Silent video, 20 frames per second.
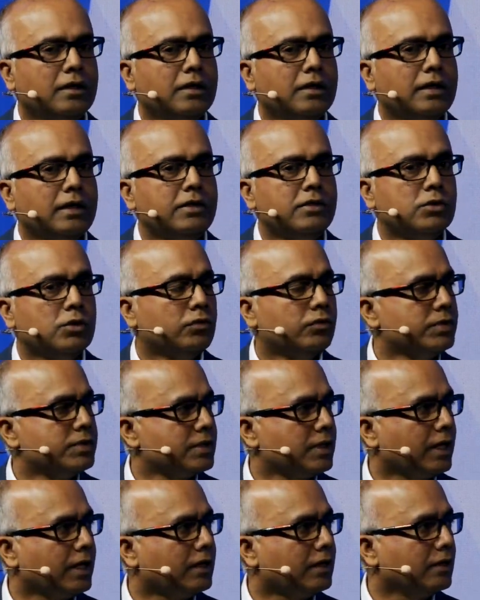is over
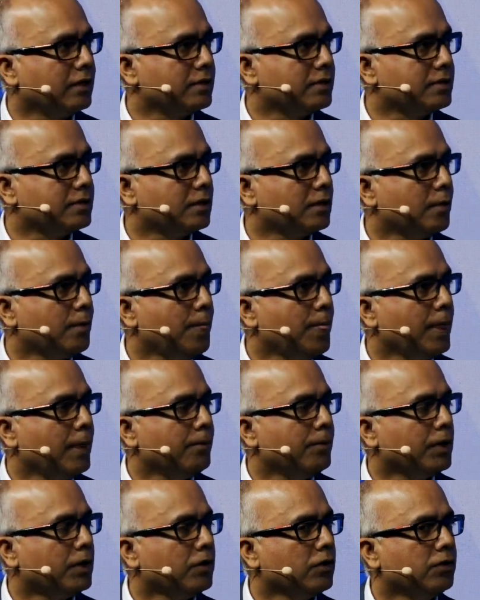cycles,
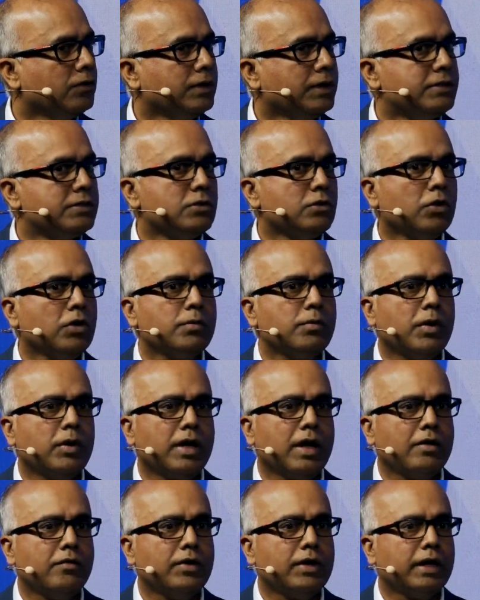because it's not about
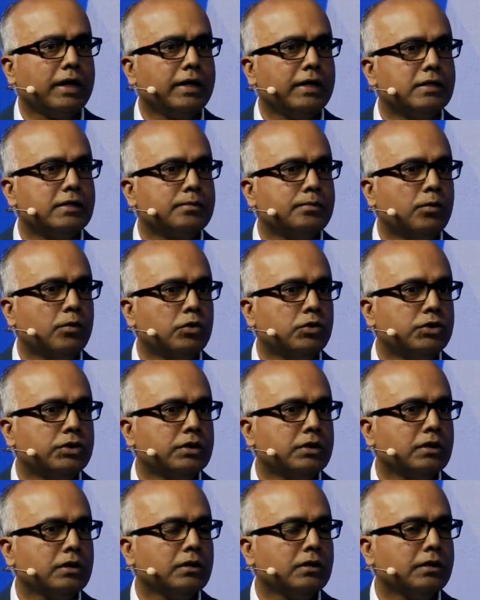having an
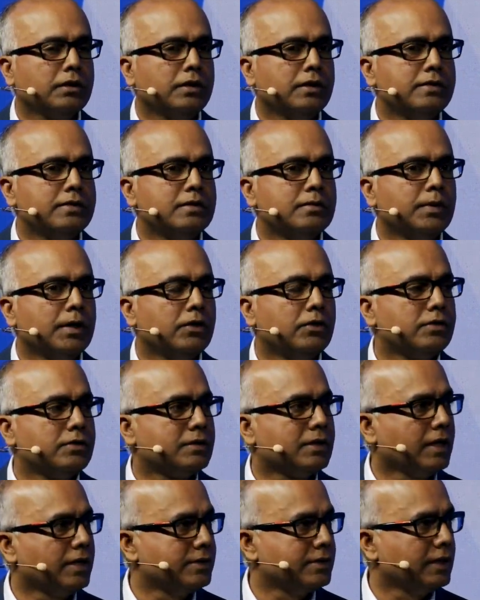exposure. It's about
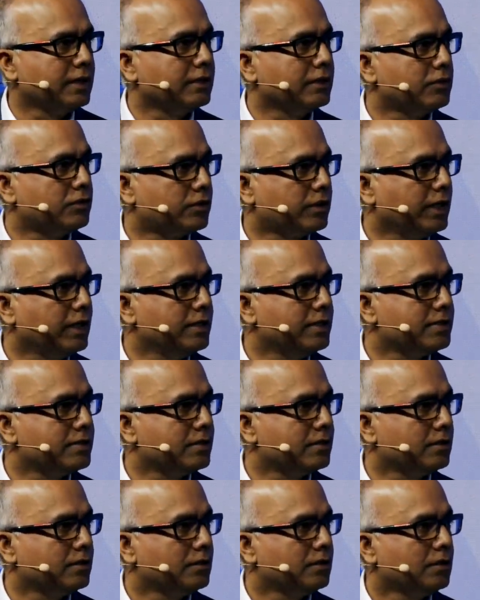sizing the trades.
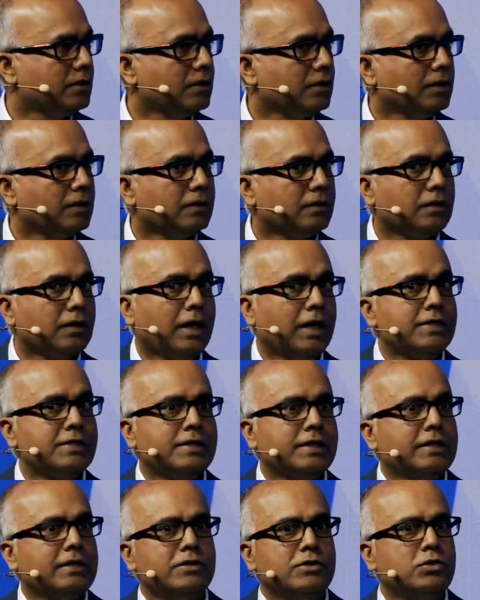I
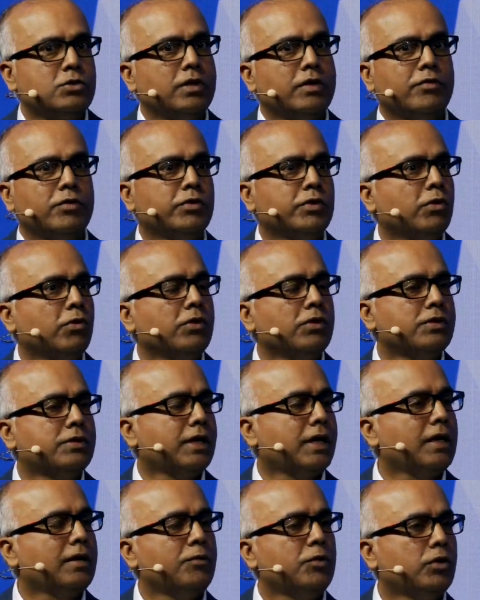say this to everyone all the
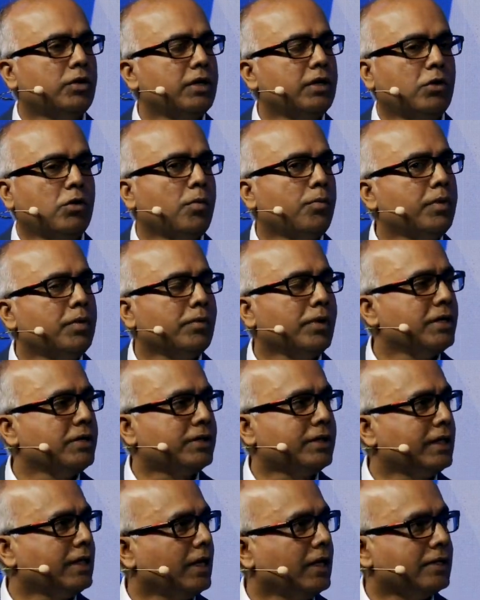time. You can copy my
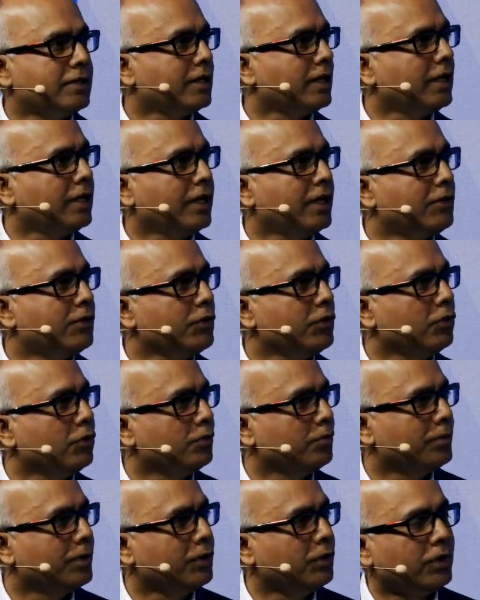trade. I'll tell that to you,
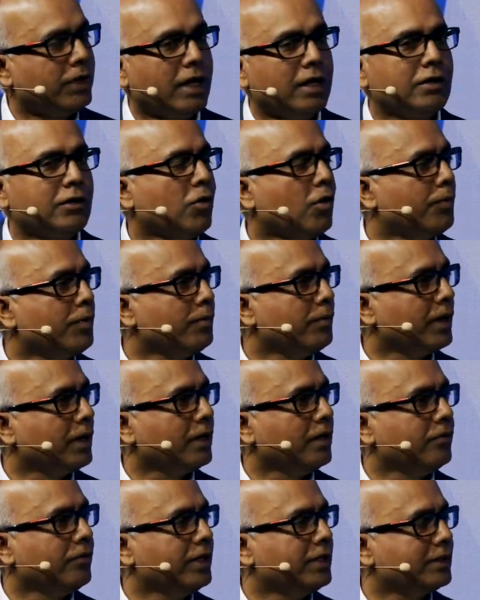but you can't copy my
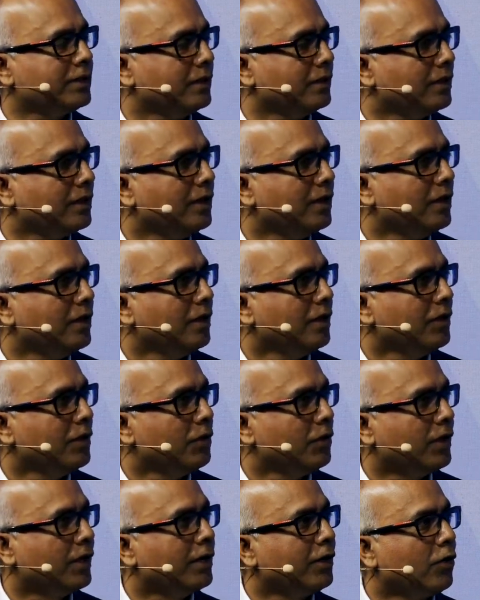conviction. You
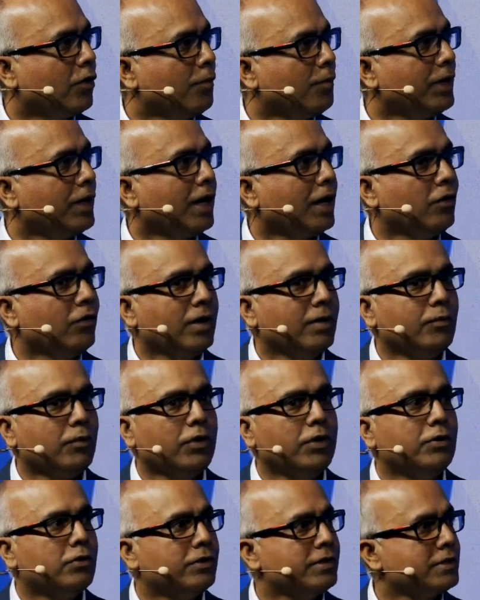can't copy how I'm
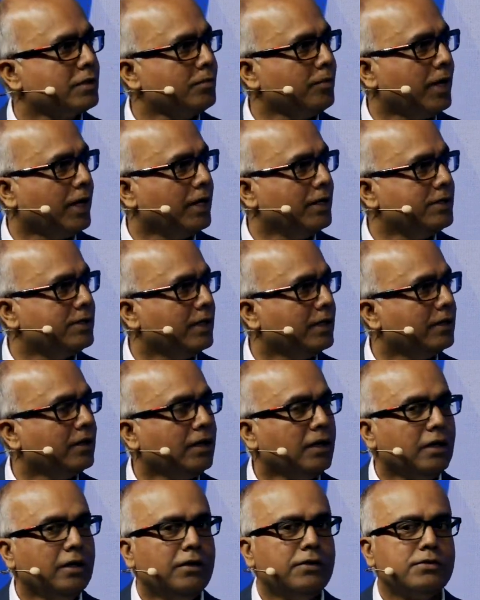going to risk manage it.
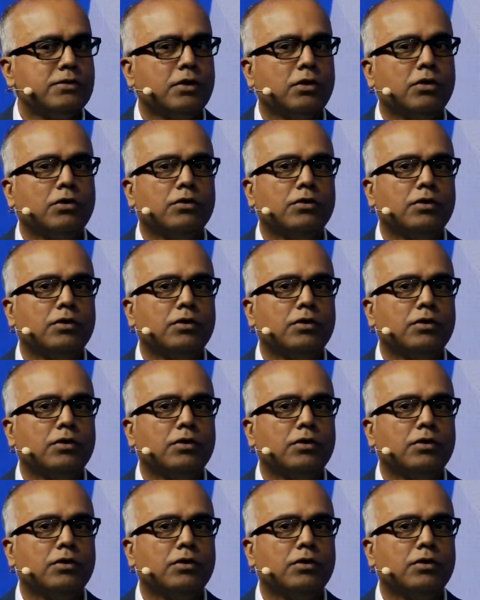So